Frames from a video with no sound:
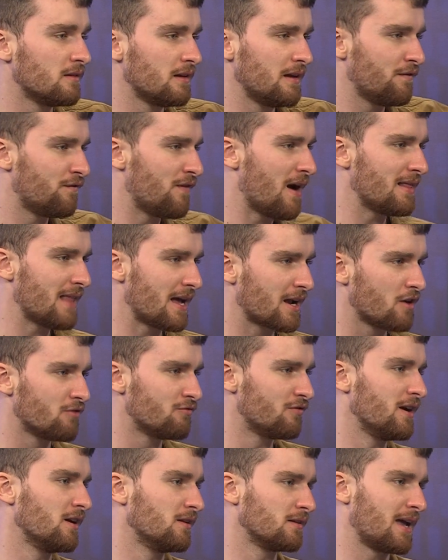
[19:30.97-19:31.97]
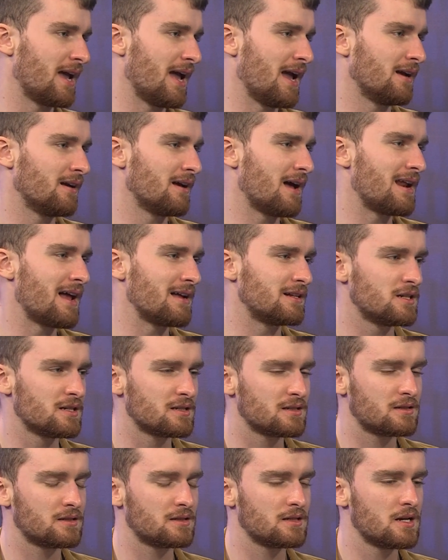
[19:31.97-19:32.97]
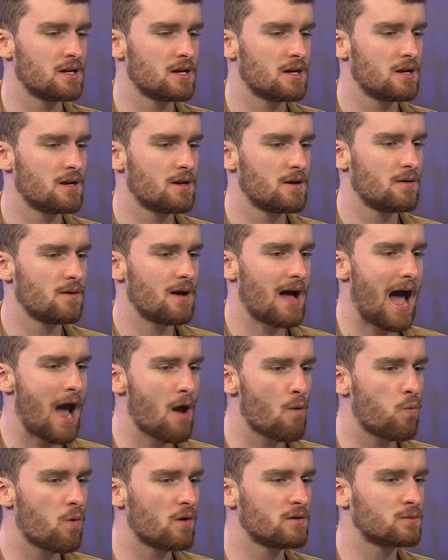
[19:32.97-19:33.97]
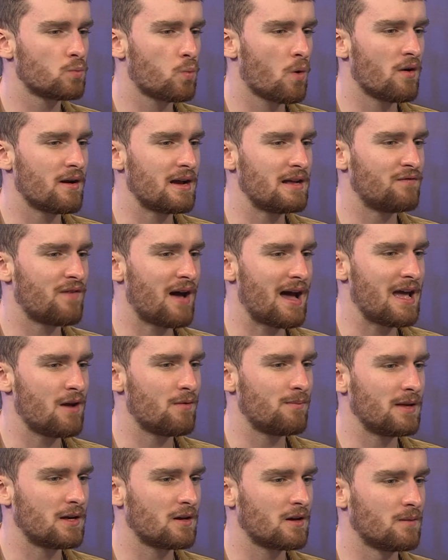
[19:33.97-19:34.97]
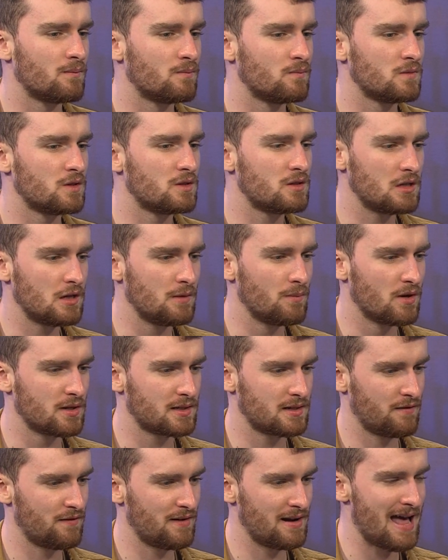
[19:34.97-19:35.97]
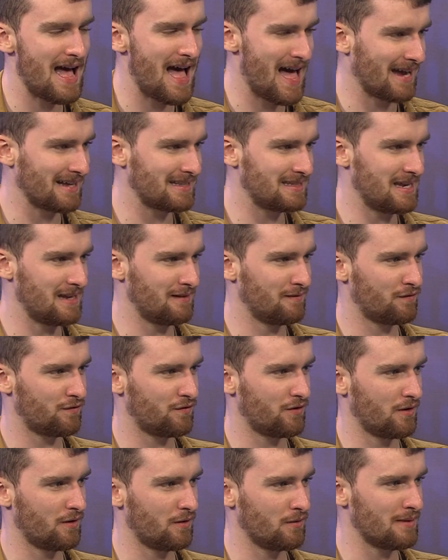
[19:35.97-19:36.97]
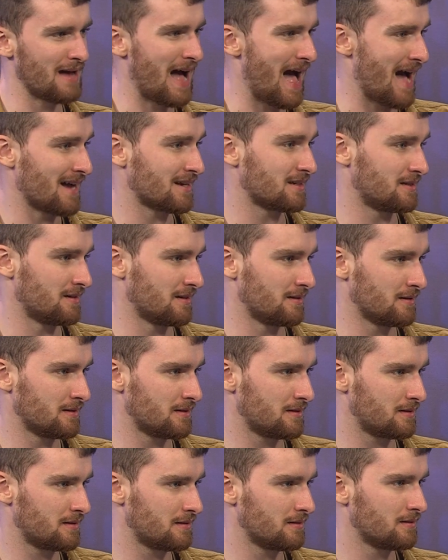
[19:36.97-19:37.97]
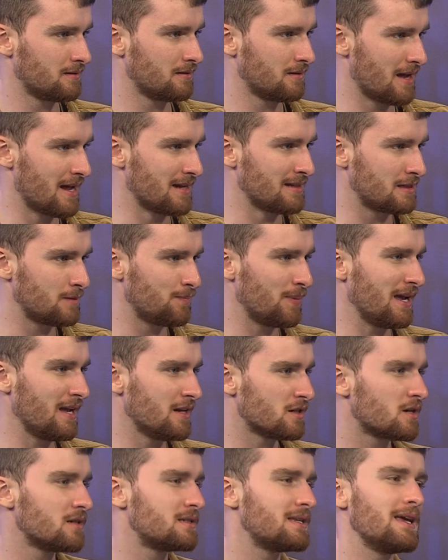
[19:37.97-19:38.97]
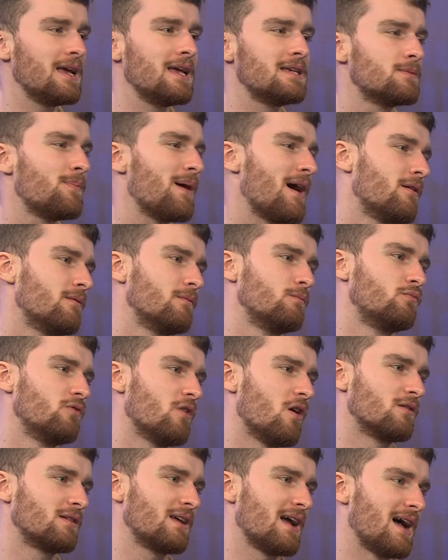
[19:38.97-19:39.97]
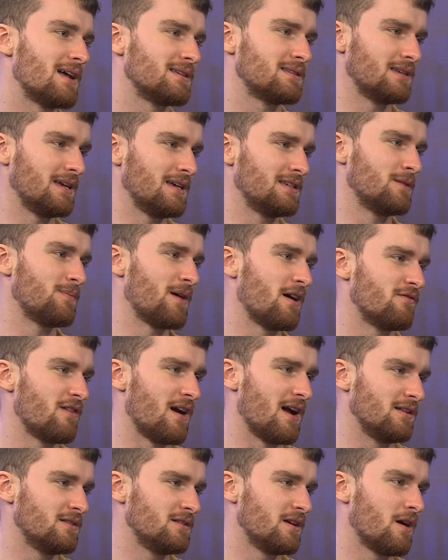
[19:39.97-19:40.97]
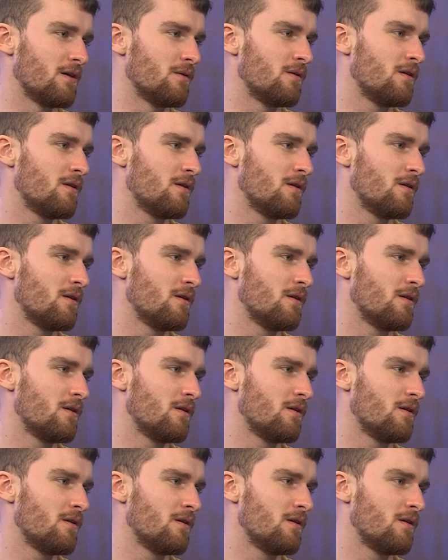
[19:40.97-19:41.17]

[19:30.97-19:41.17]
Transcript: He felt like a real king, and I was worried that it would become too much of an acting through accents and speech, because it is about broadcast, it is about radio.